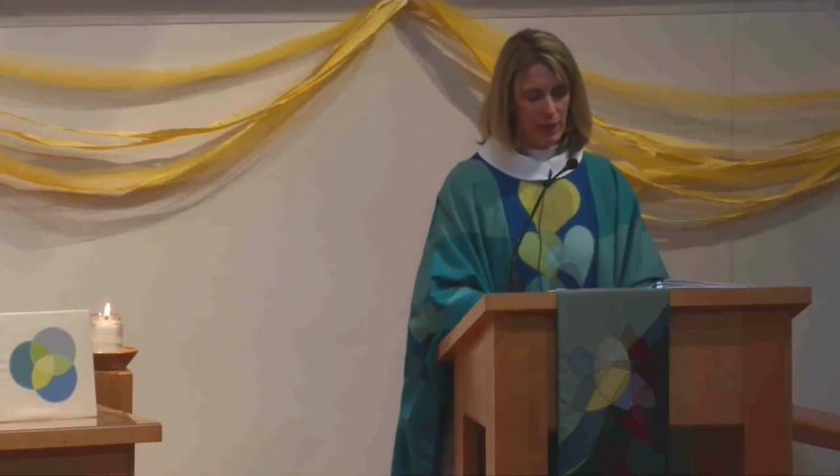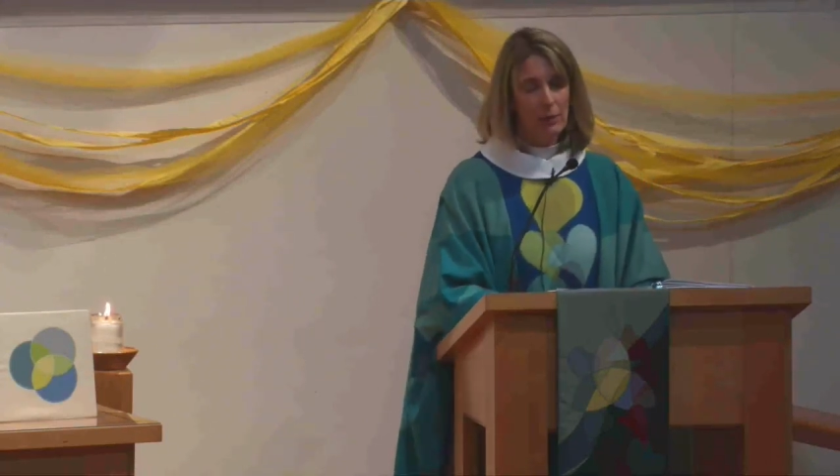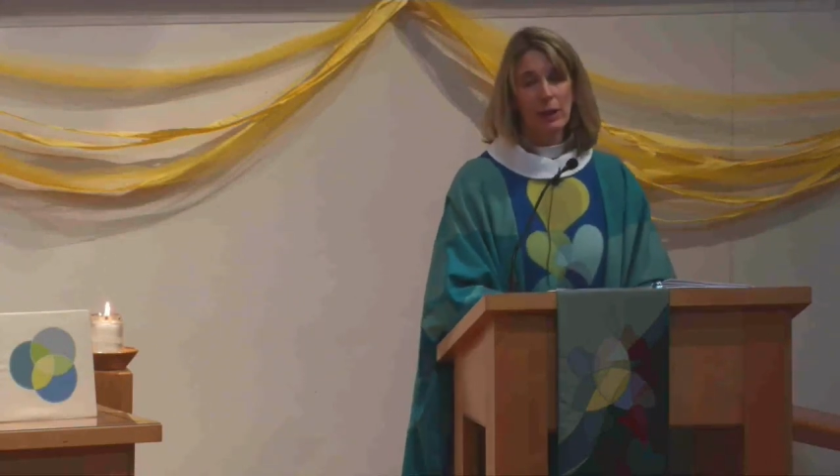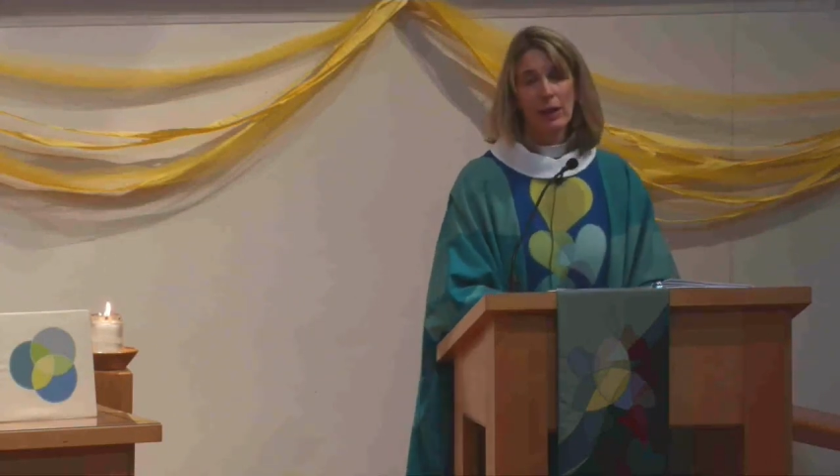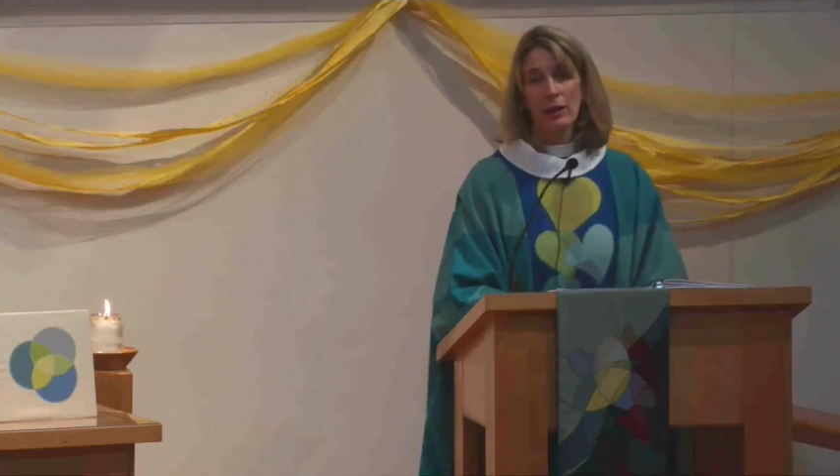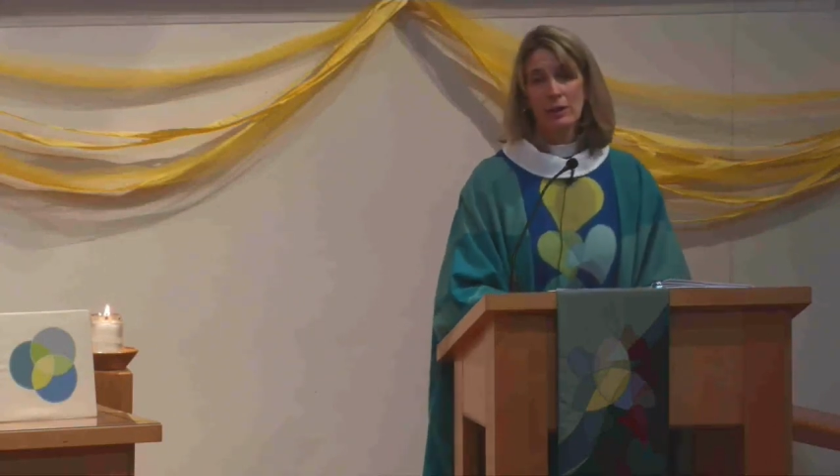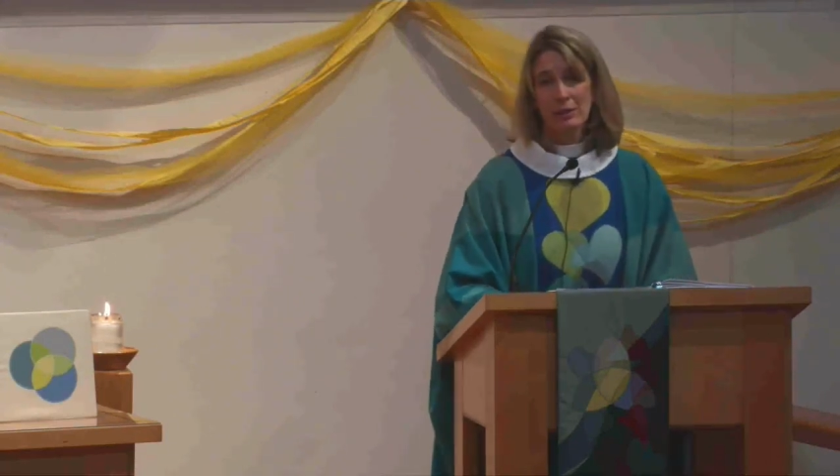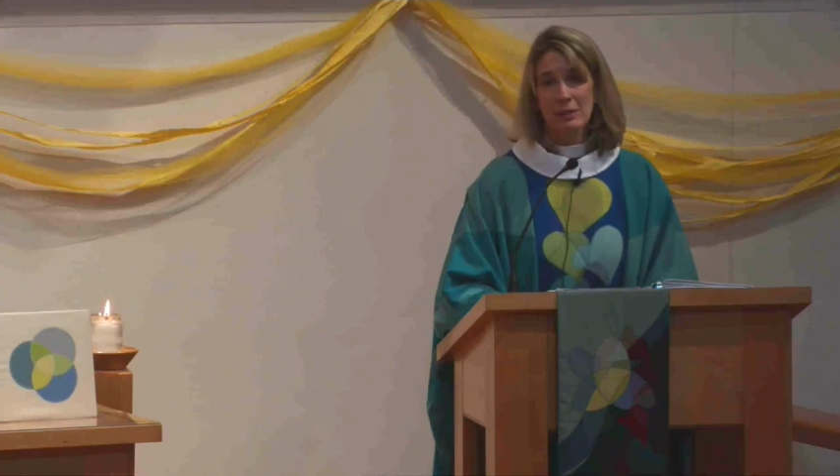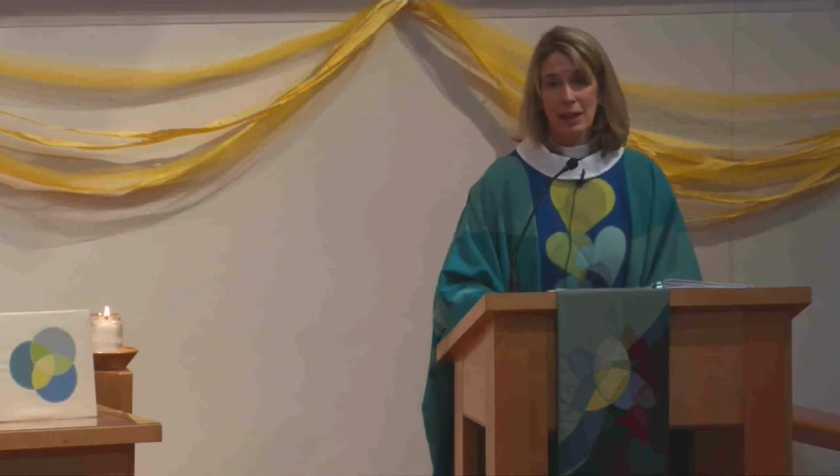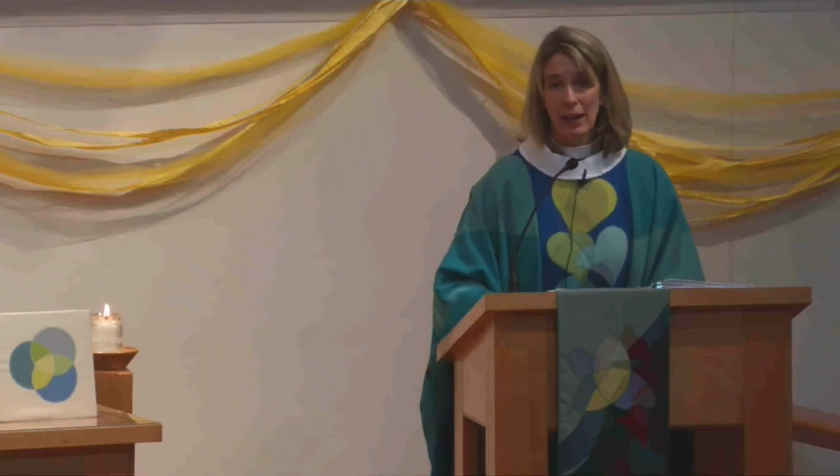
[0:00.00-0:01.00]
Anyway, all to
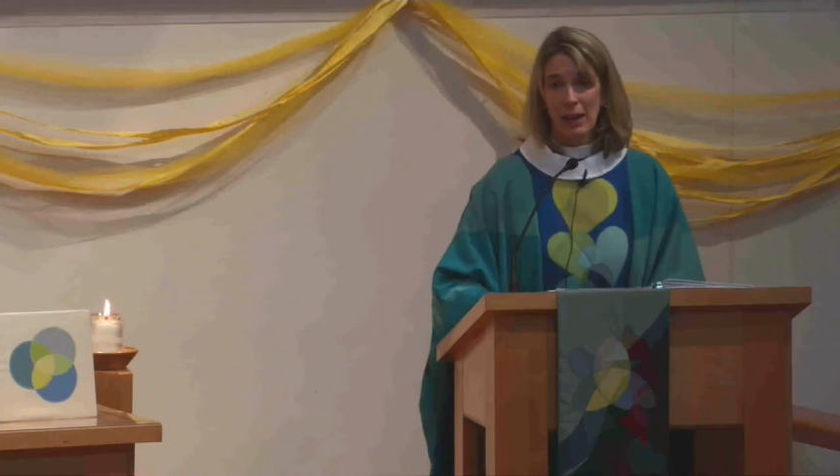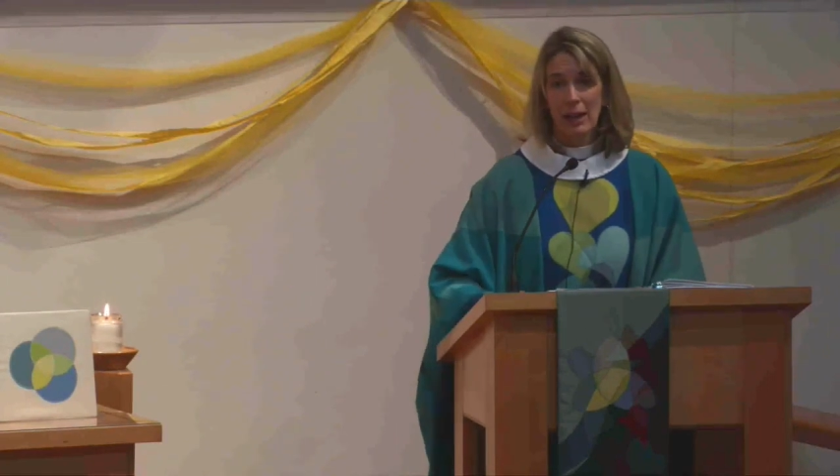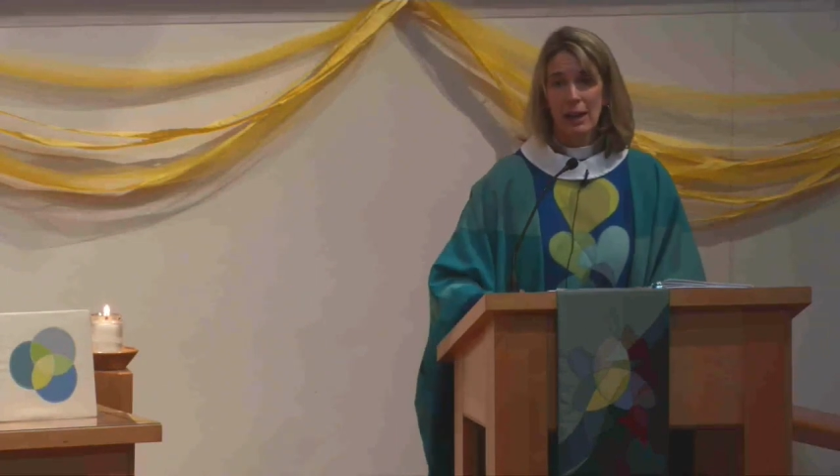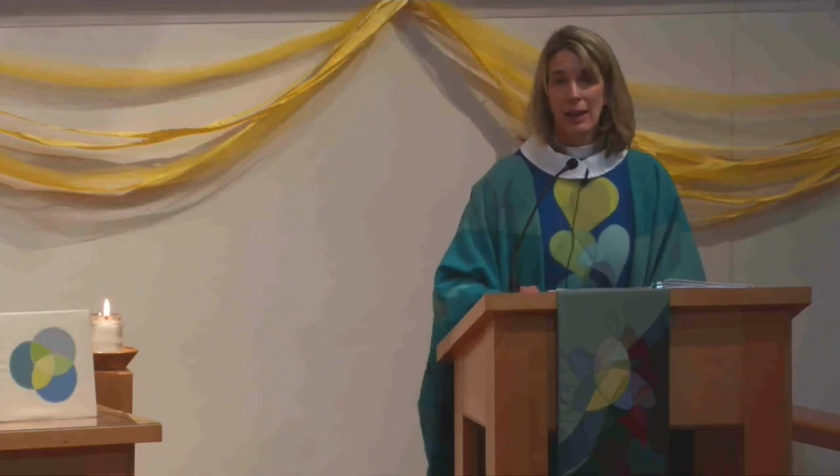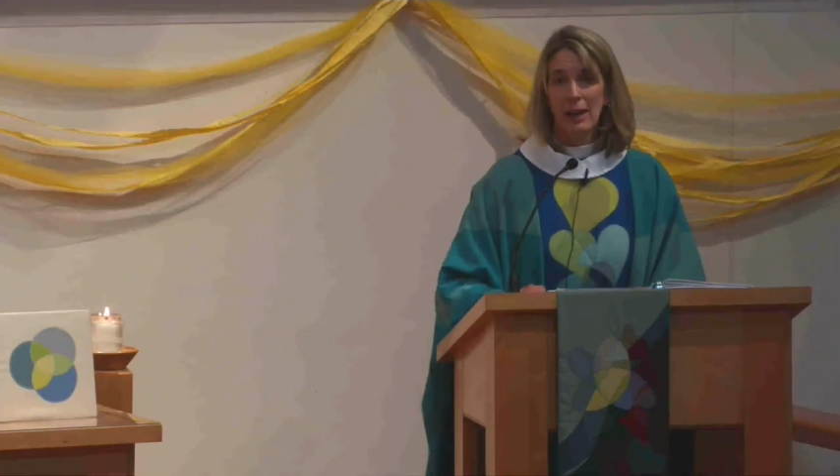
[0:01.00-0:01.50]
say,